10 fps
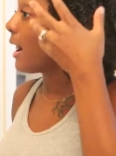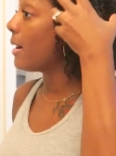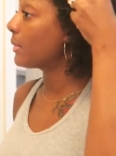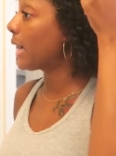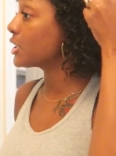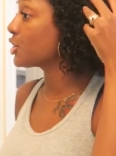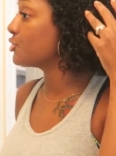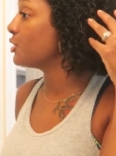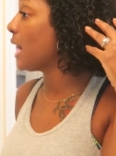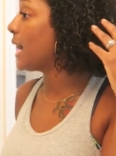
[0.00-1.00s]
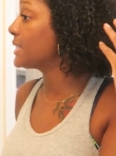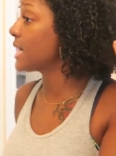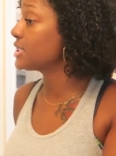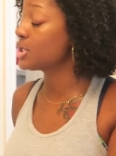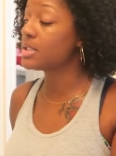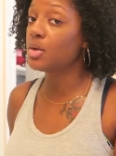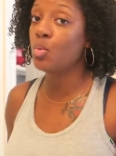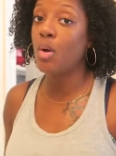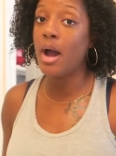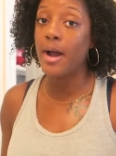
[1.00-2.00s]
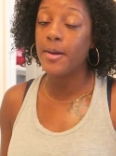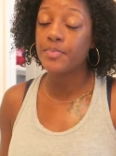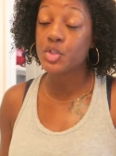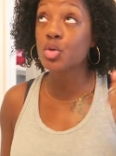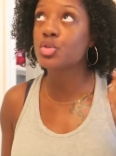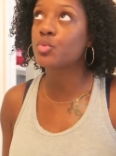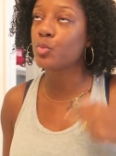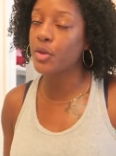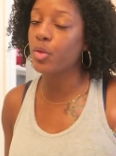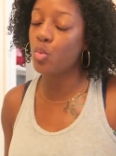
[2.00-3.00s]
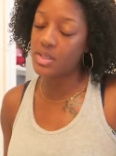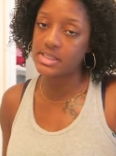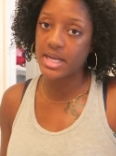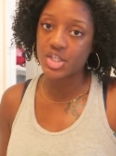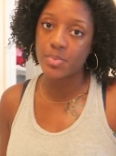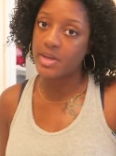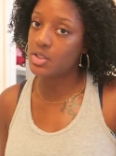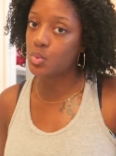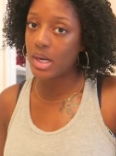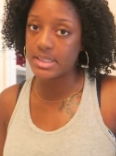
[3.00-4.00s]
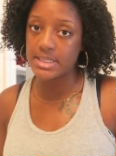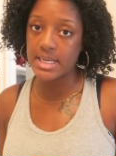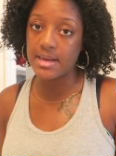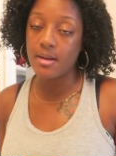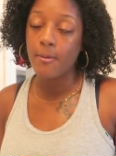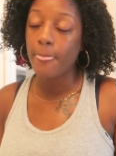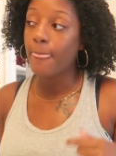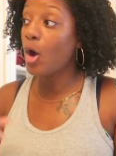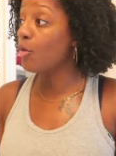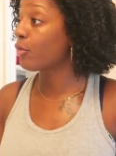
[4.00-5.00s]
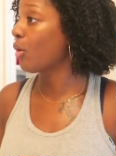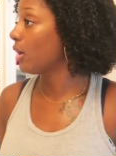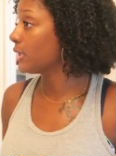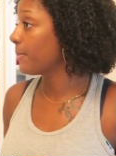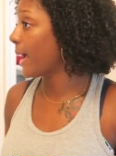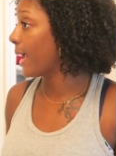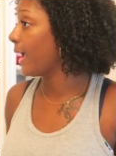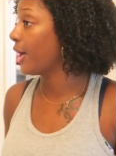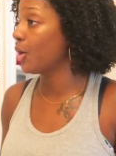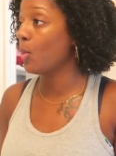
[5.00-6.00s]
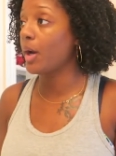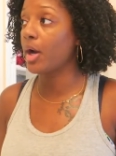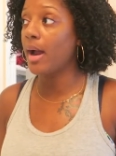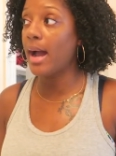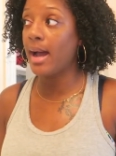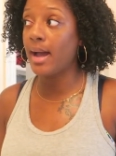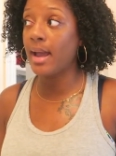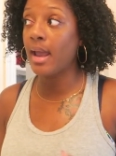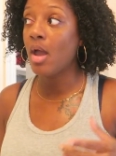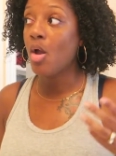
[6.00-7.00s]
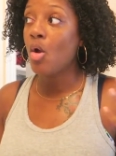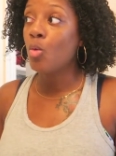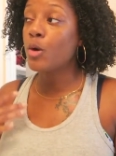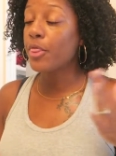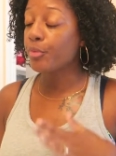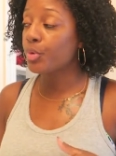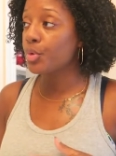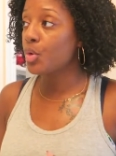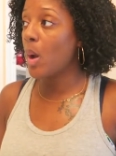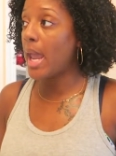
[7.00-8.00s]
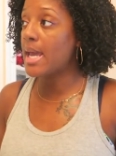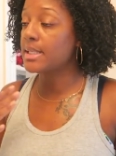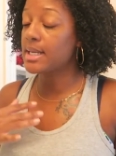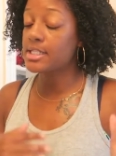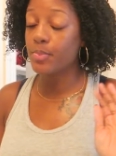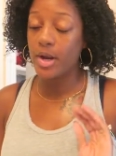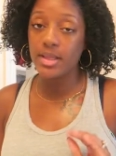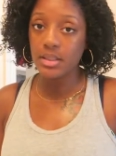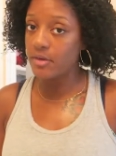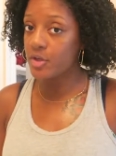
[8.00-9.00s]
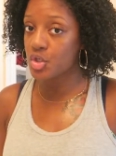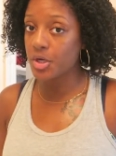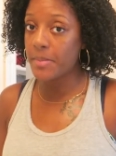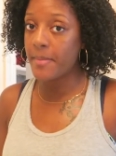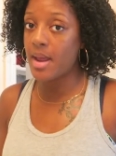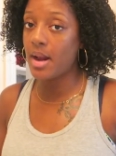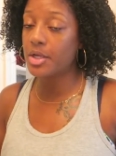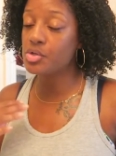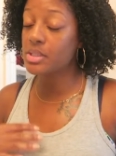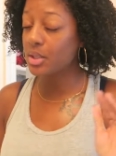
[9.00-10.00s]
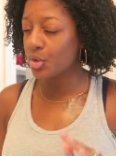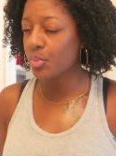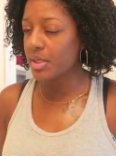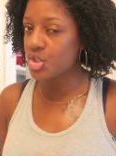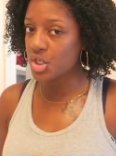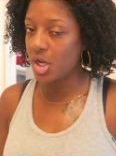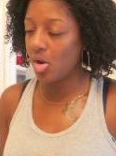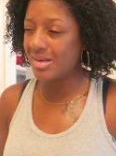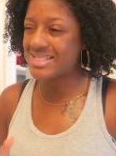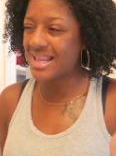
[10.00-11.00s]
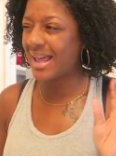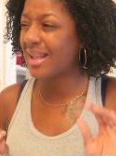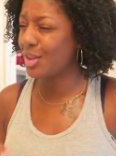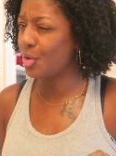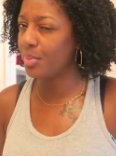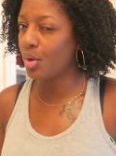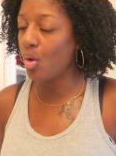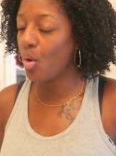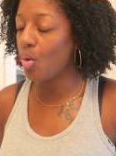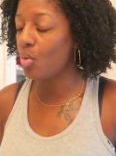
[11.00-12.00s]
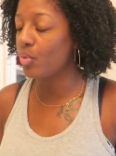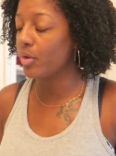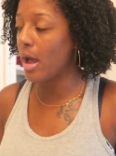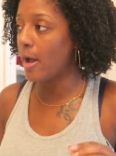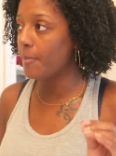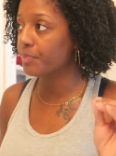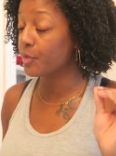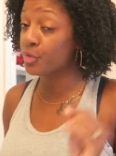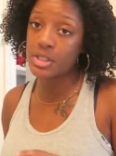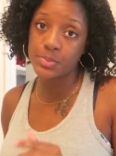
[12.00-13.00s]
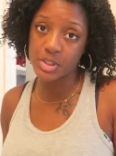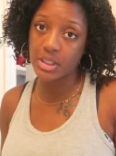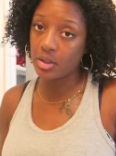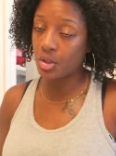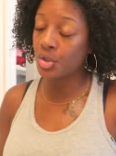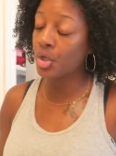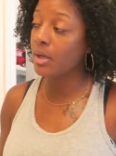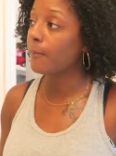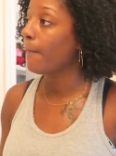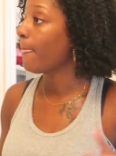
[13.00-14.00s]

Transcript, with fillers: Um, like I showed you guys, I just did, um, showed you with the one section, but it's what I did overall in my hair where I went through and I sprayed the leave-in treatment. I used a little bit of gel because I like a little bit of hold um, for this particular look.